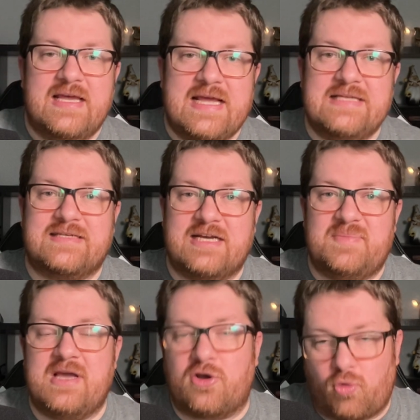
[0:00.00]
is going to
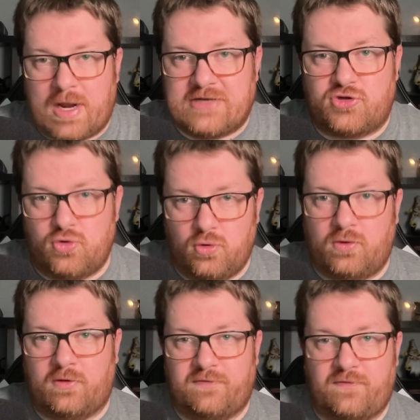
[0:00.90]
be a great
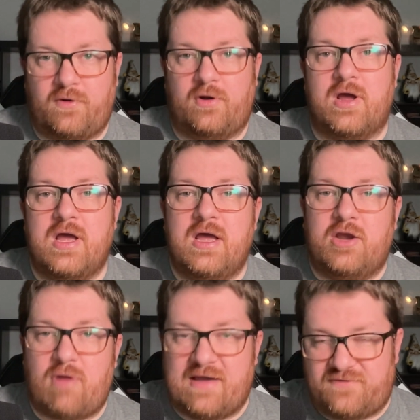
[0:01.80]
tool for
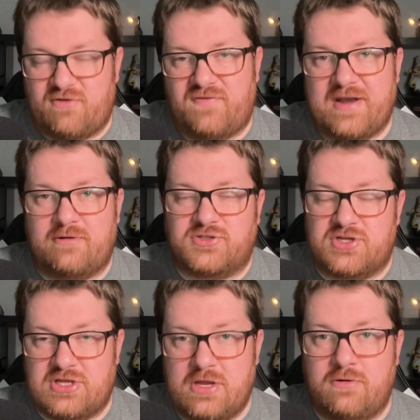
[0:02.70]
craft fair vendors
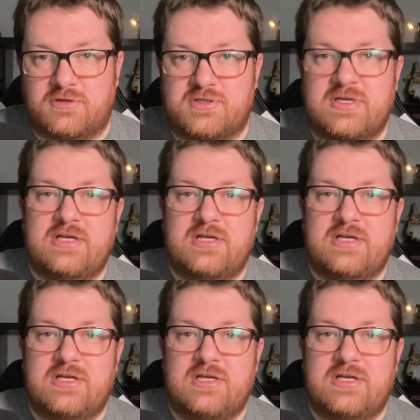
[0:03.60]
to use.